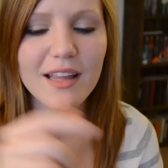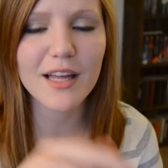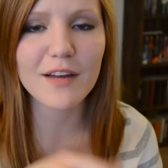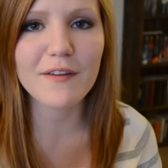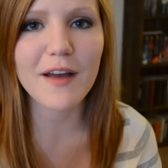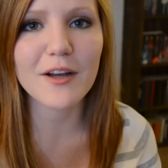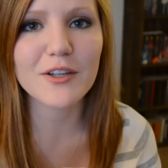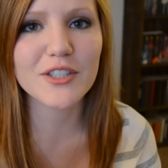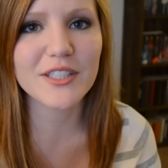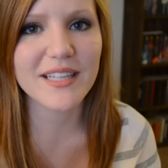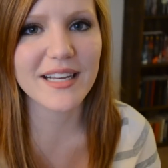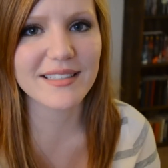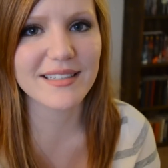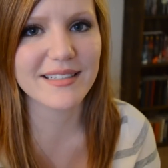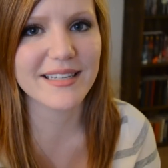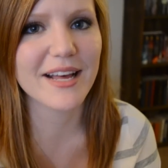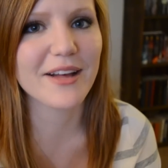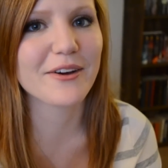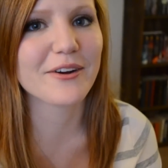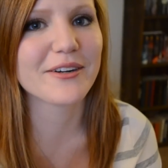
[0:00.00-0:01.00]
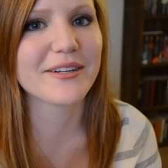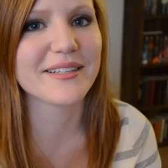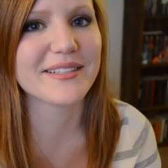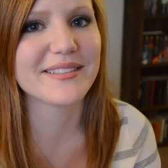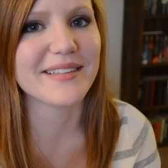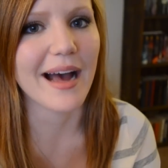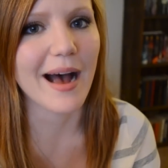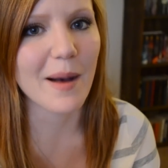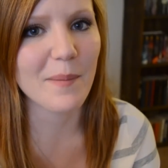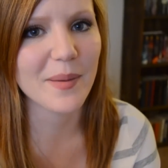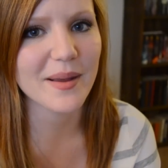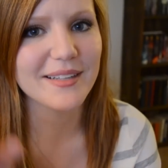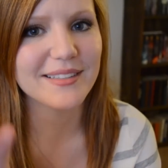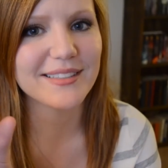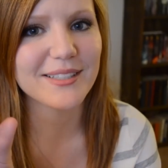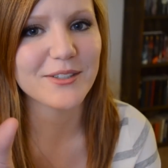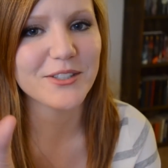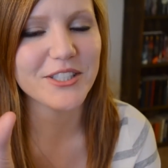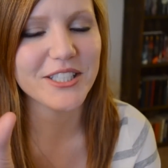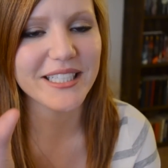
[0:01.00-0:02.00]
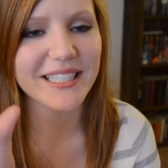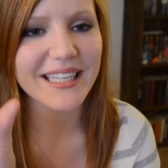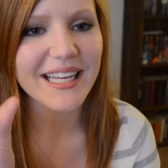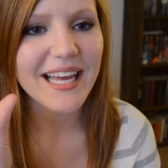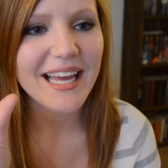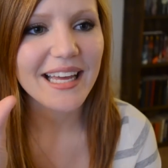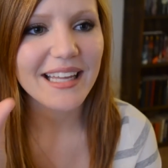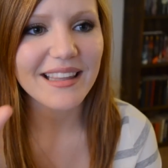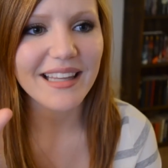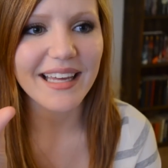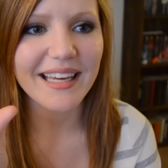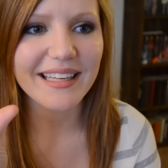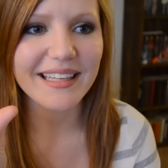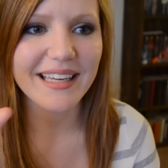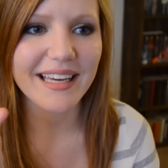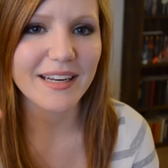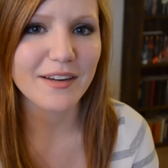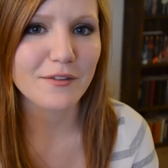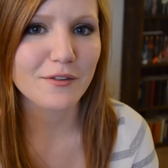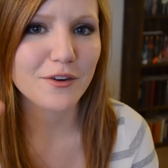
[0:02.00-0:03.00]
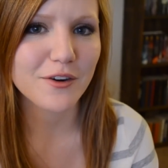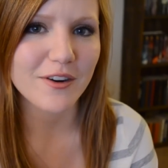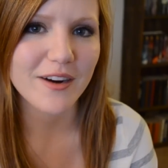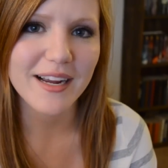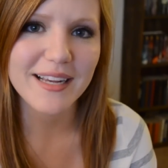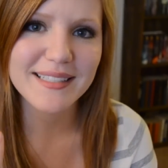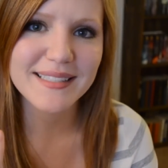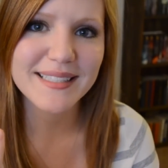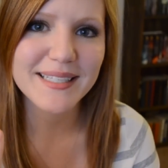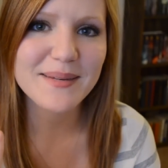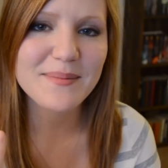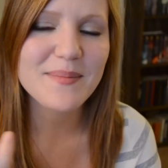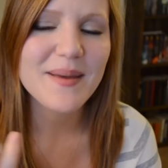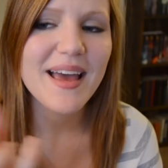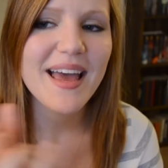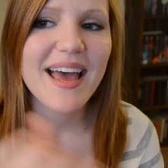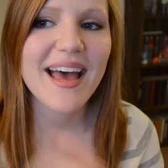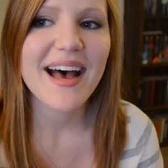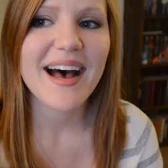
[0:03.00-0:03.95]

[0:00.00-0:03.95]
I love how she doesn't tell her to stop, and so she, like, kind of corrects him.